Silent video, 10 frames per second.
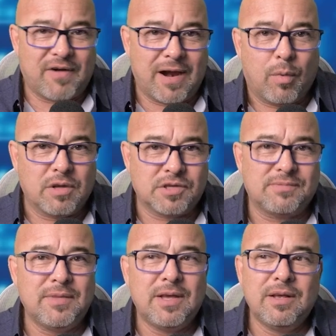
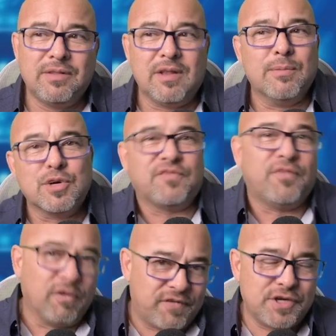firewalls. They're the most
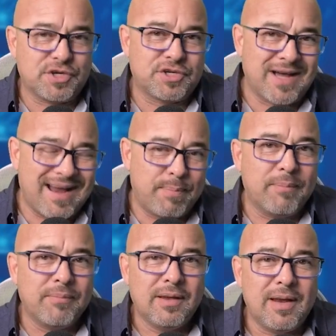full featured type
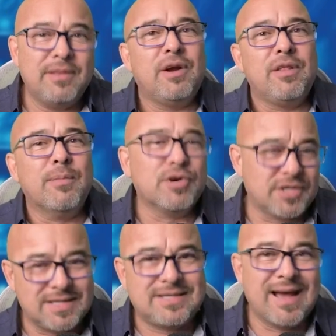and they're the
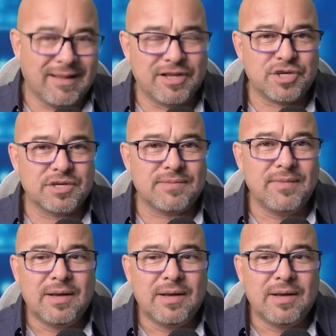most intelligent